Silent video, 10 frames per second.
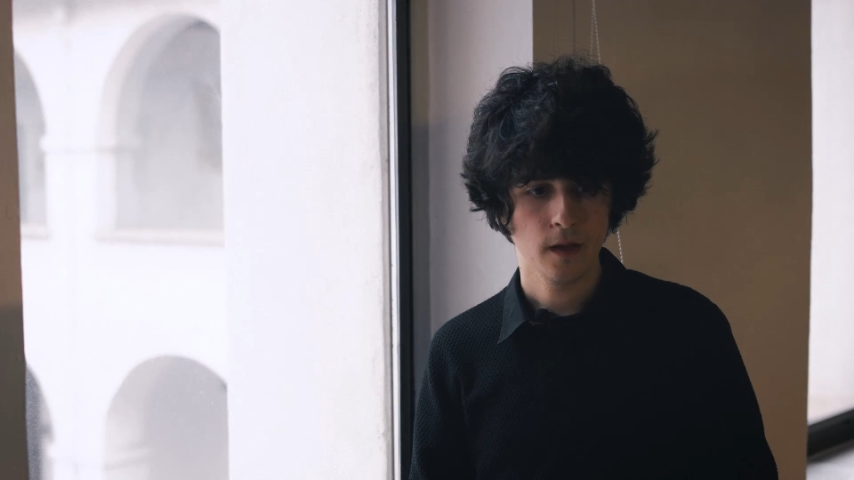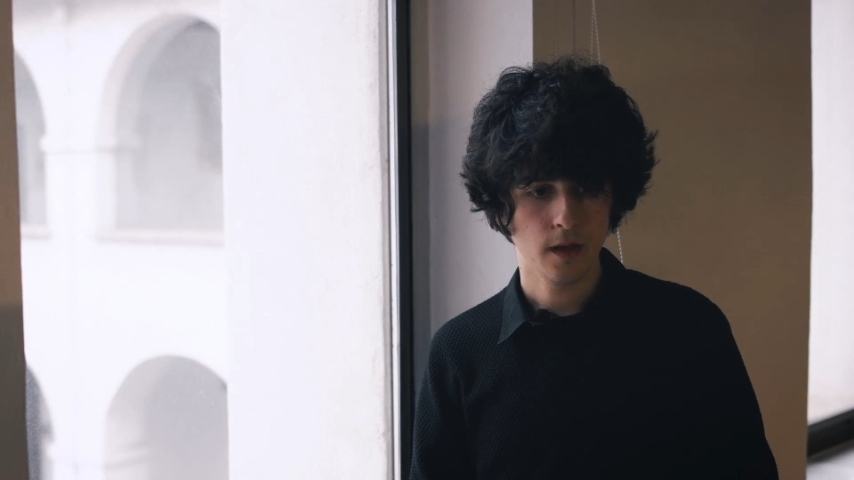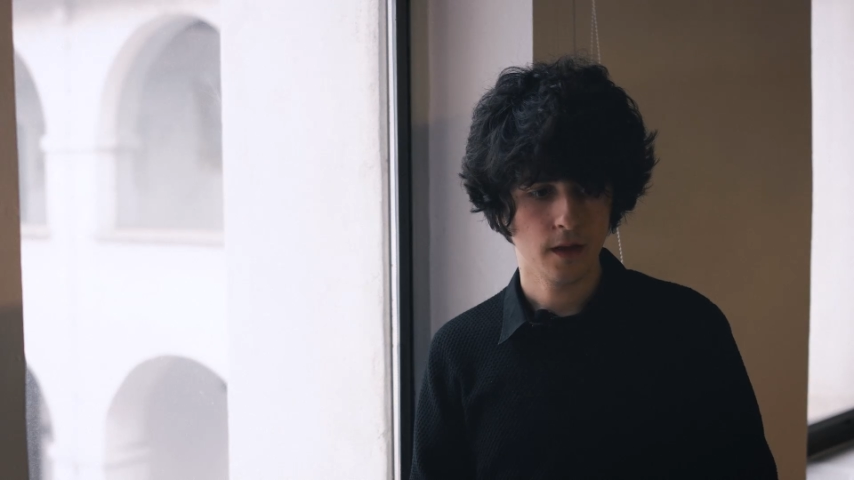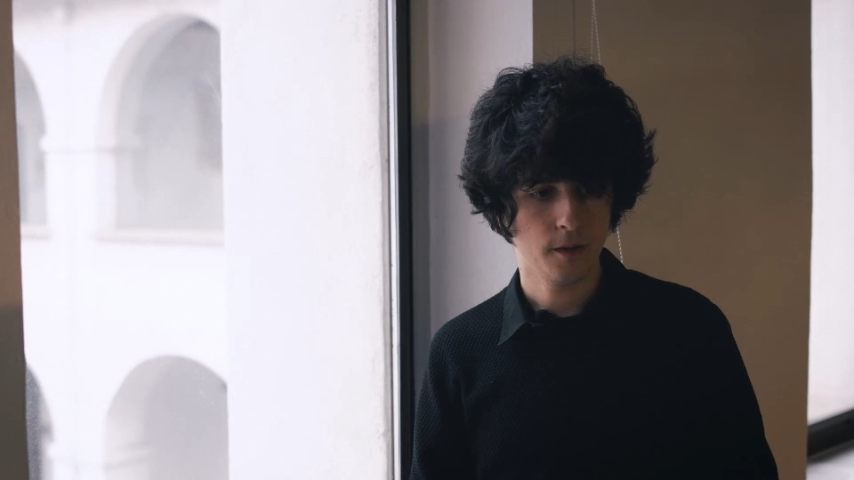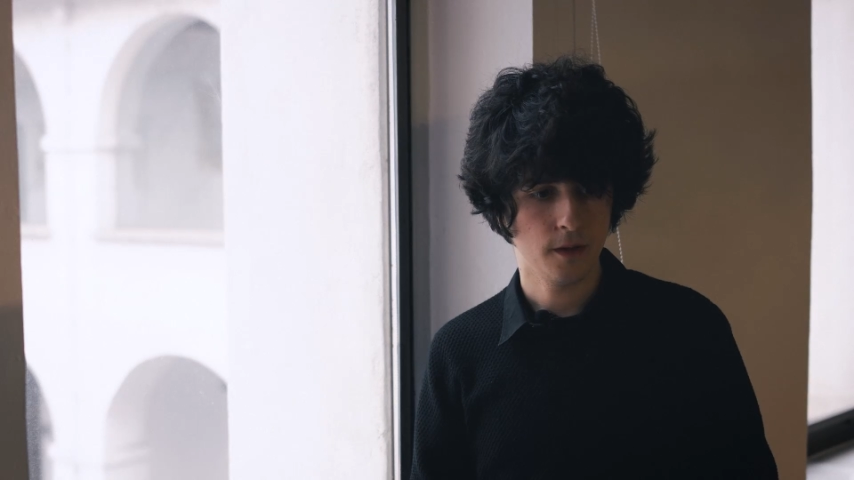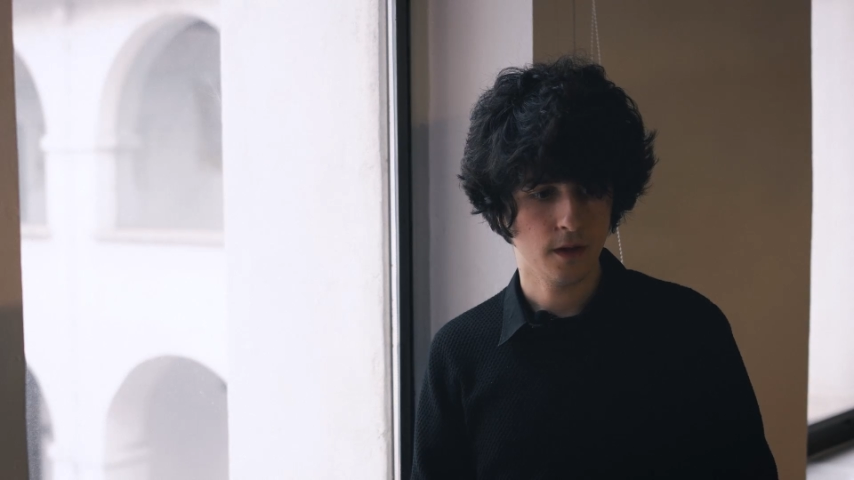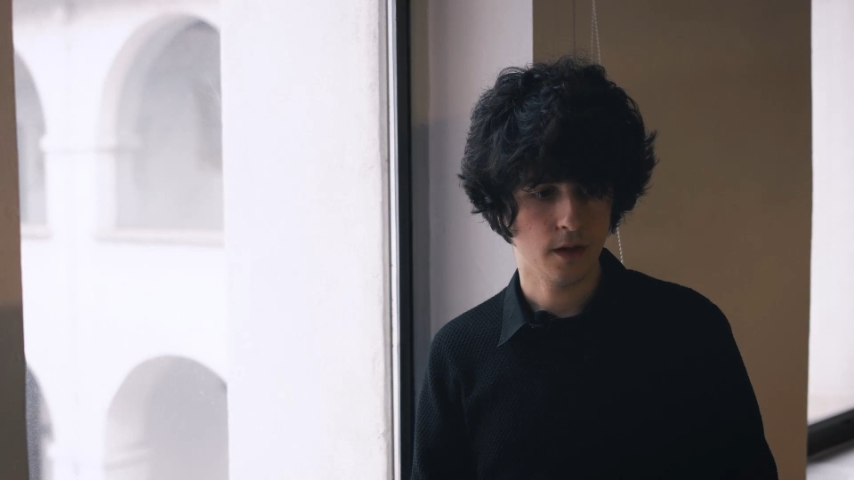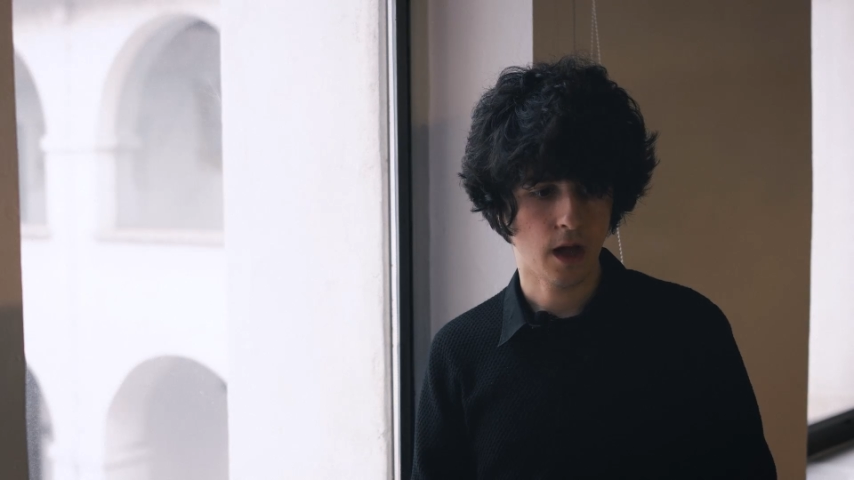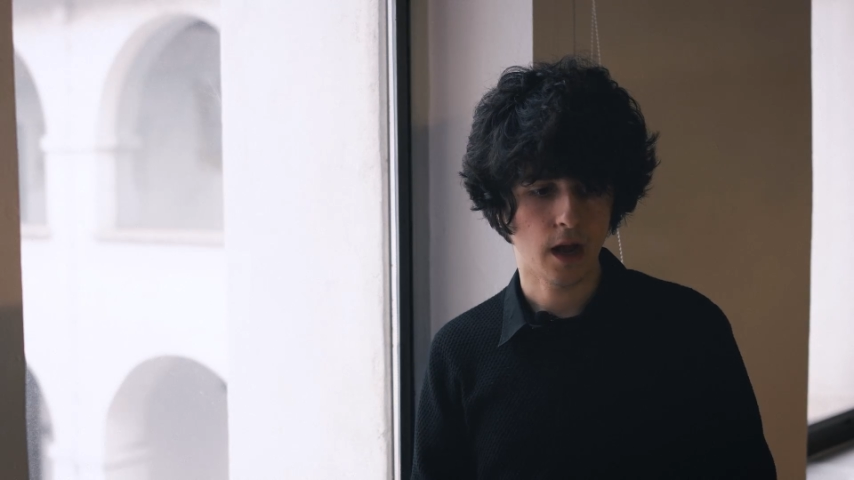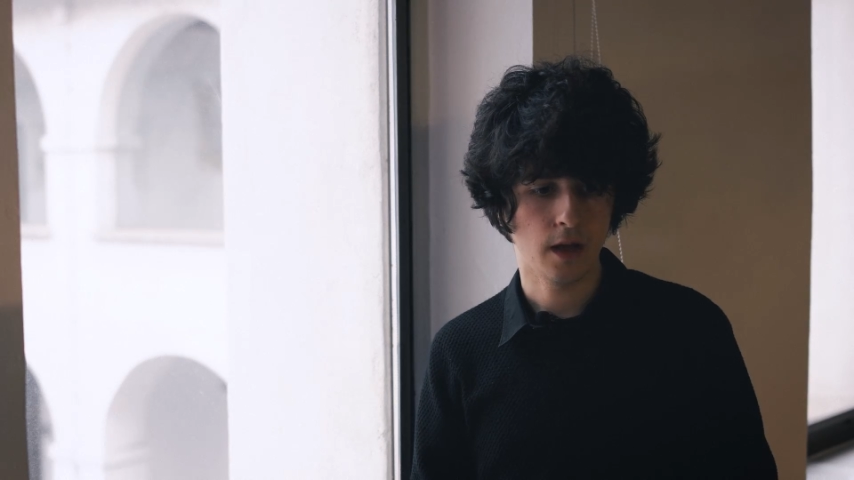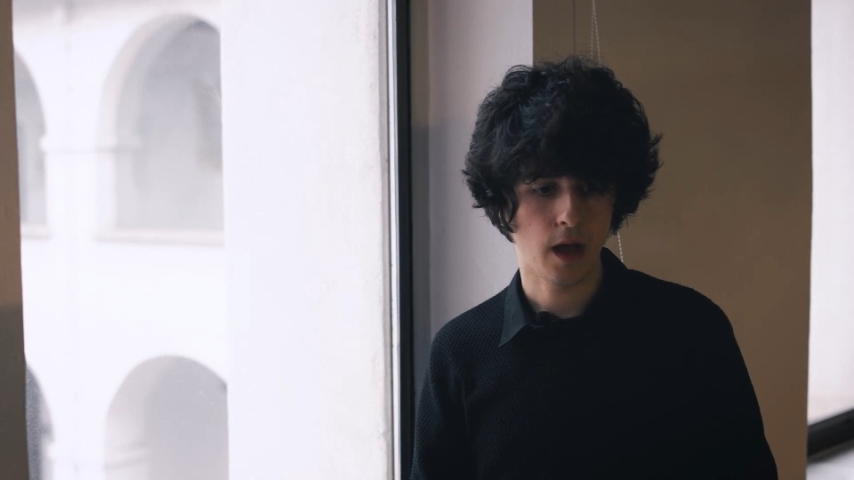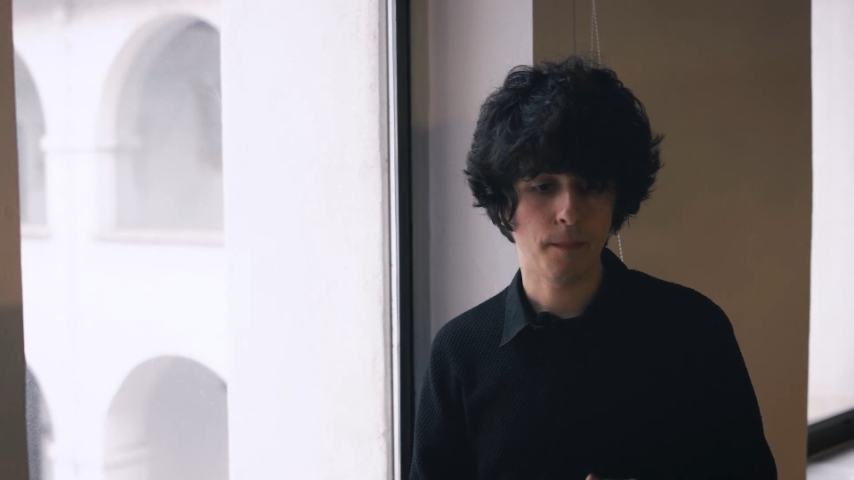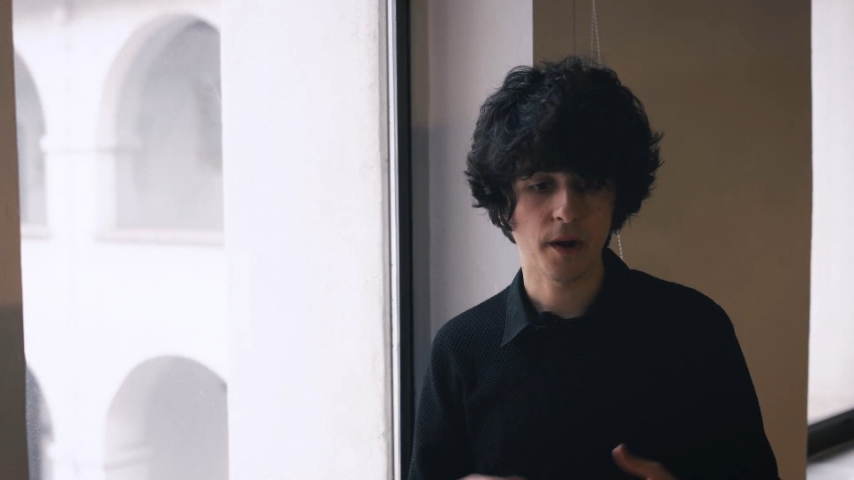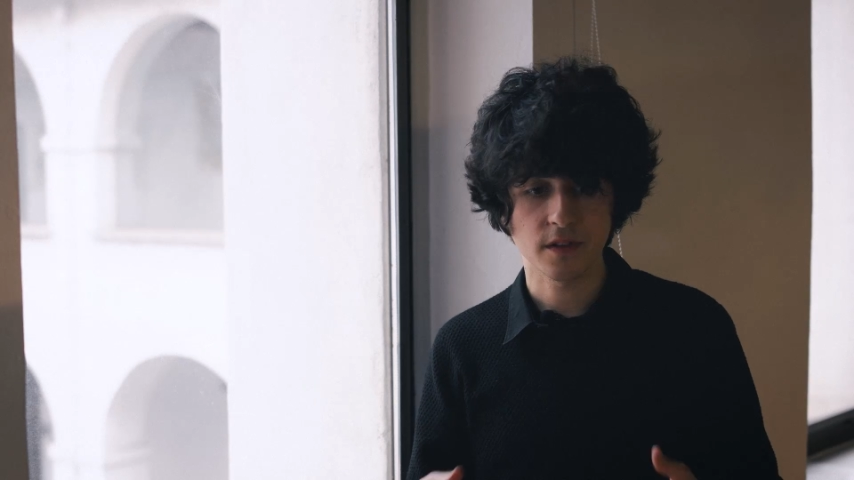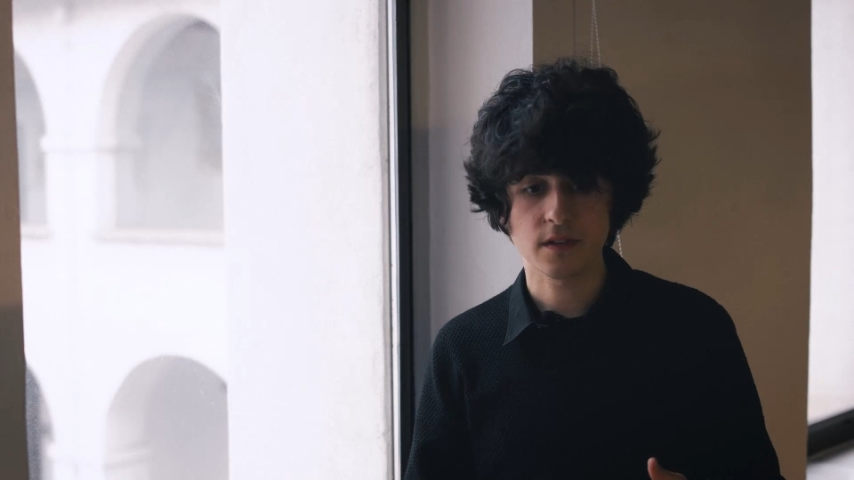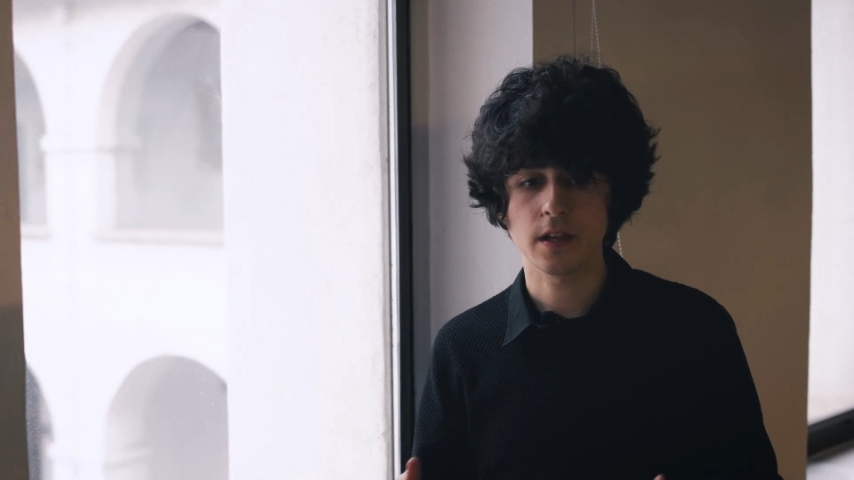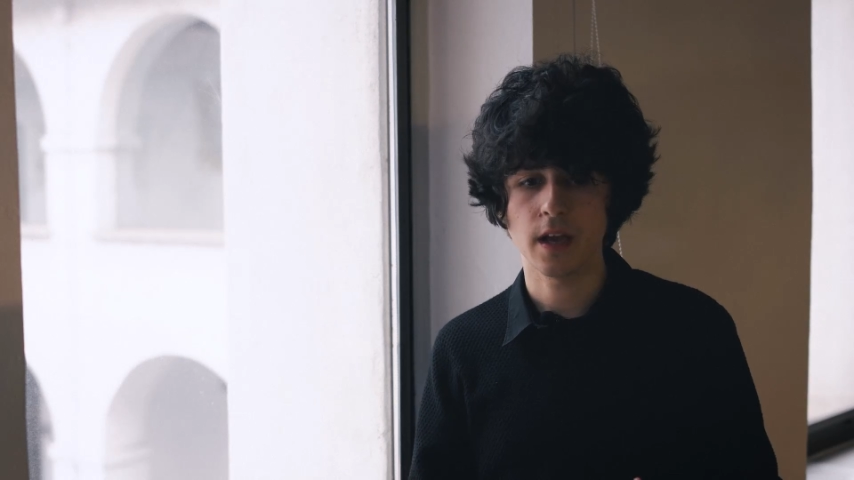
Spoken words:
apparently